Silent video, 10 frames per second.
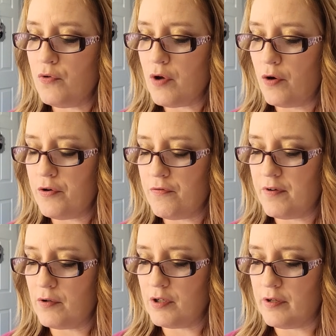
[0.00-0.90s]
You know
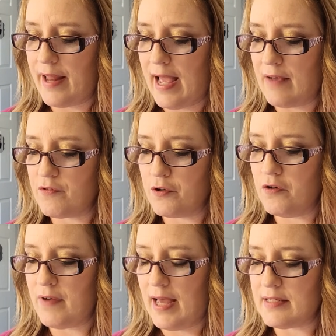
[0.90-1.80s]
you feel good after
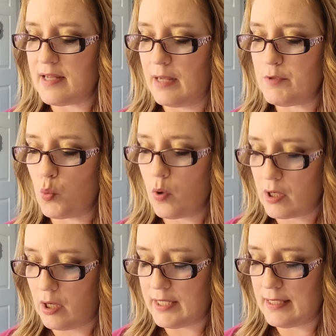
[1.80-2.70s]
you've had time to
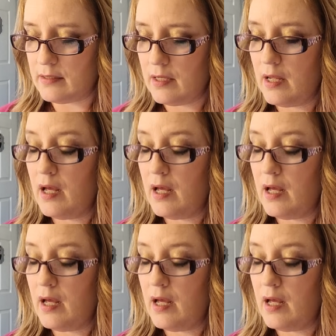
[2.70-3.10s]
work on it.